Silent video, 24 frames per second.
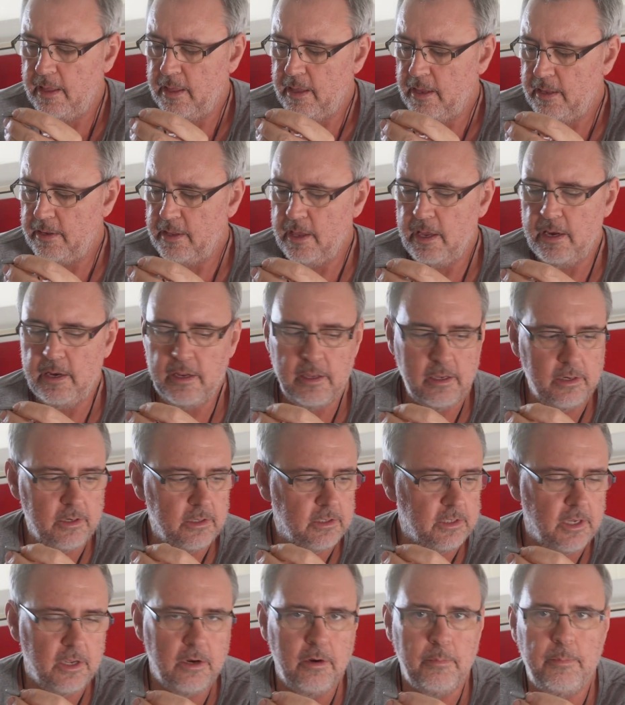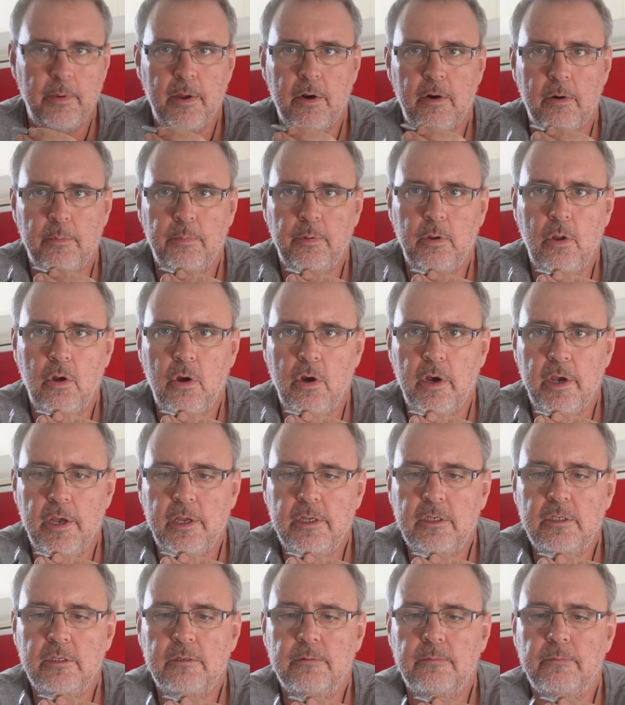And then you can just get a pair of
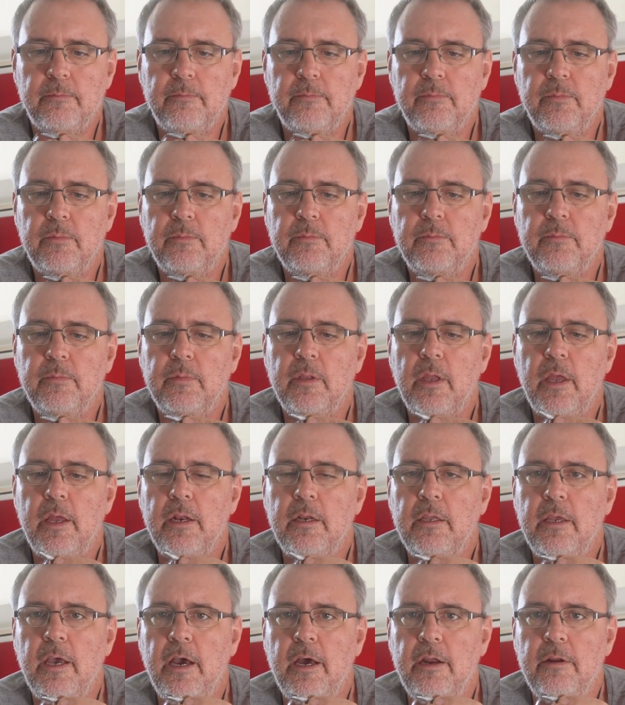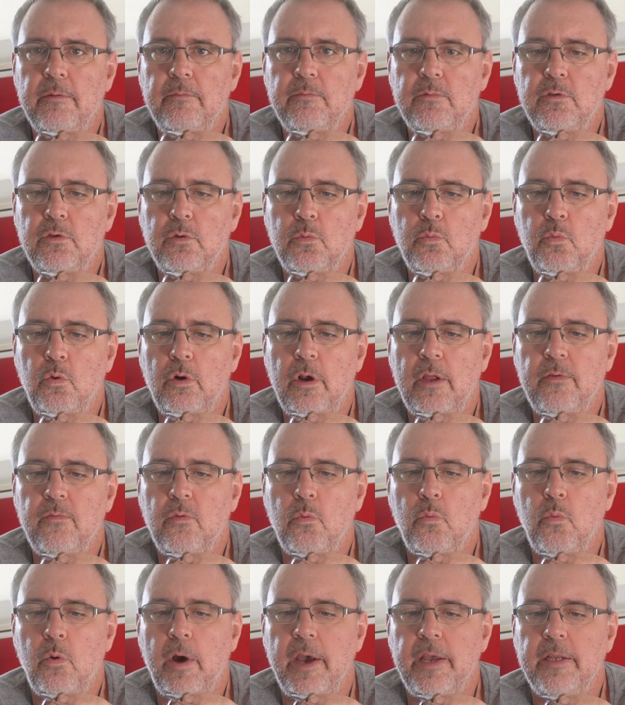pliers and cut them to
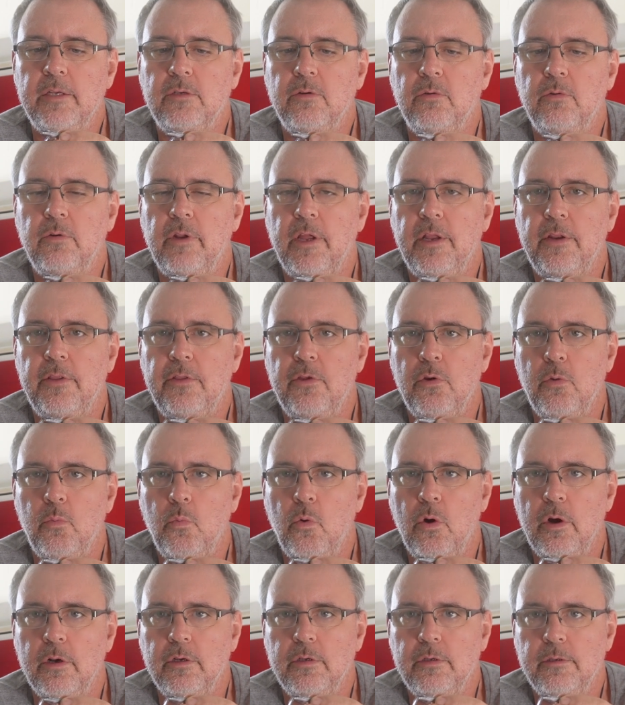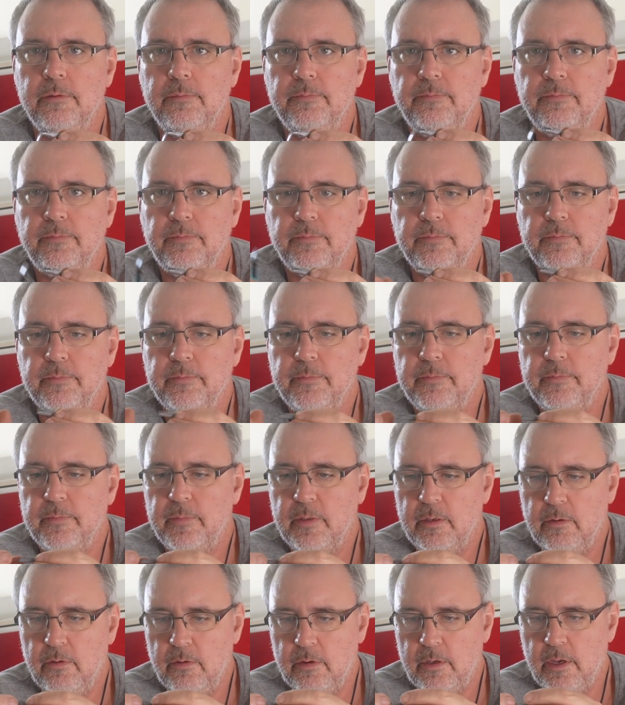whatever weight or length you want,
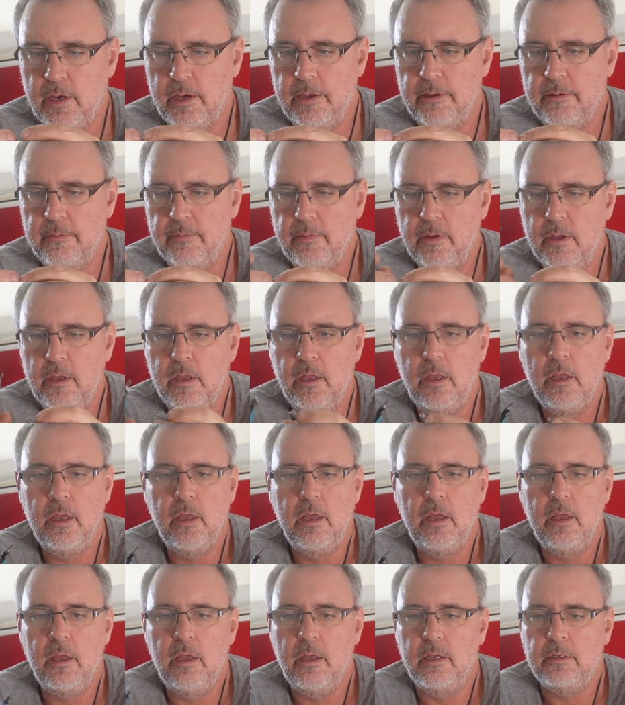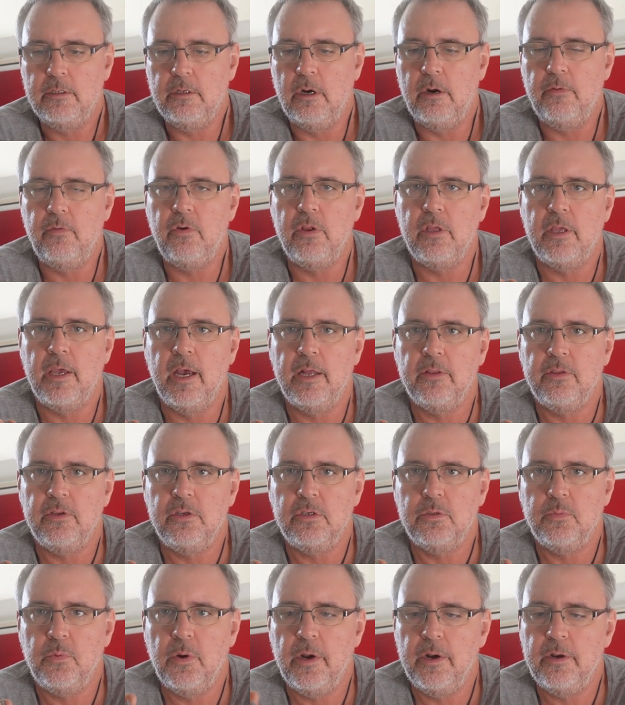okay? So I already cut
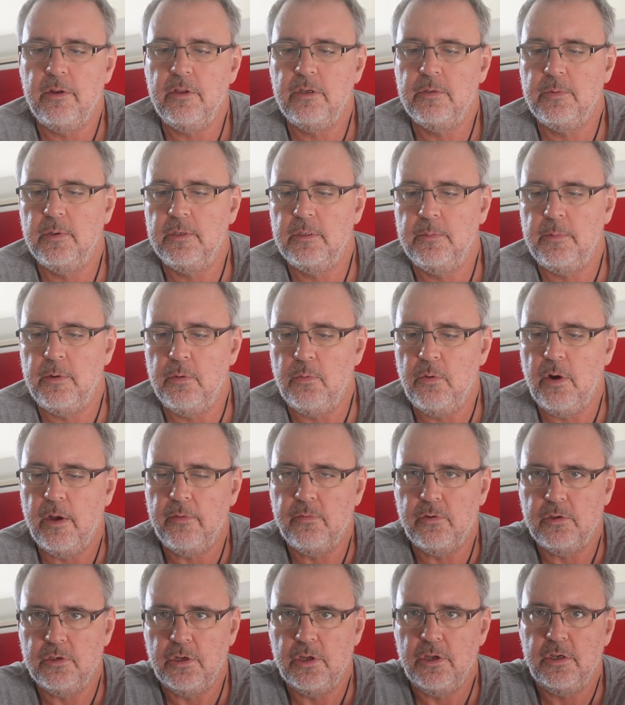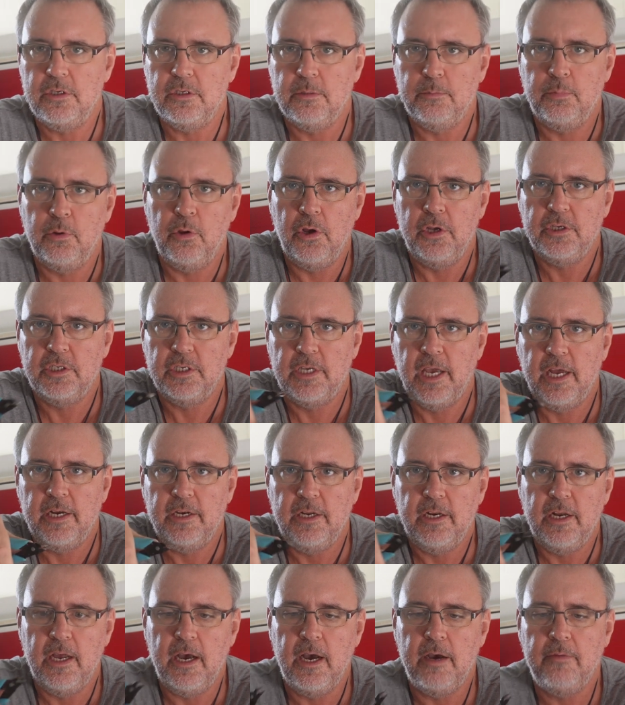this one, and this one's a bit rough because I use a pliers to cut
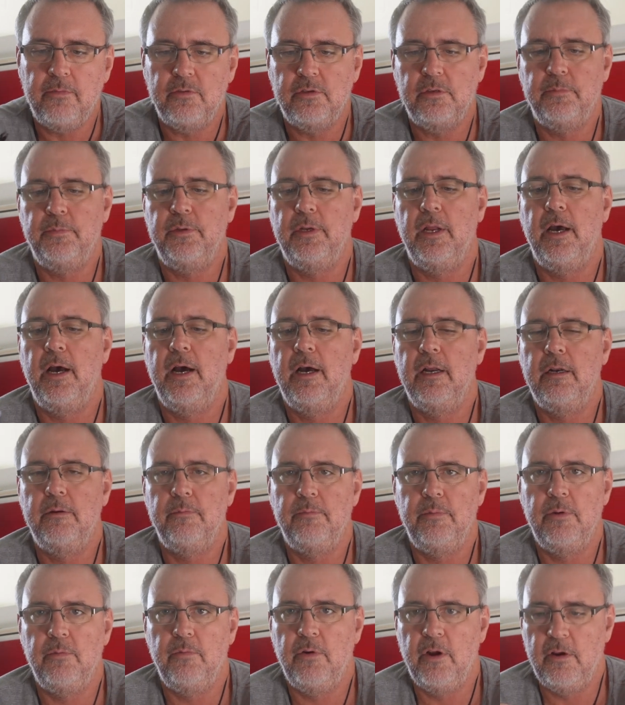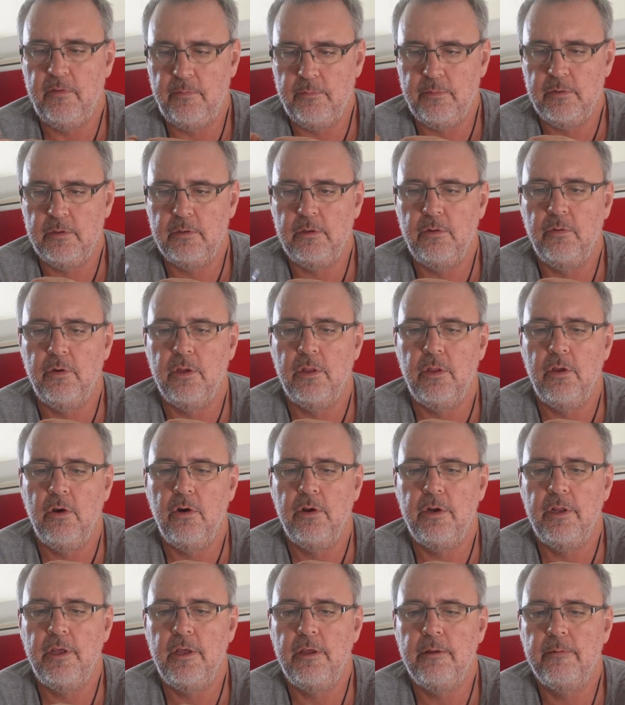it in half. It's a bit hard and a bit rough. You'll get the
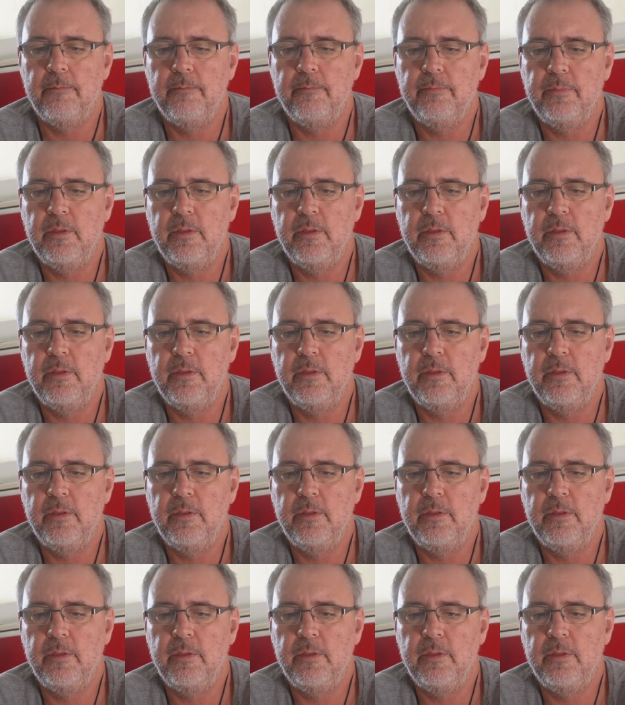idea.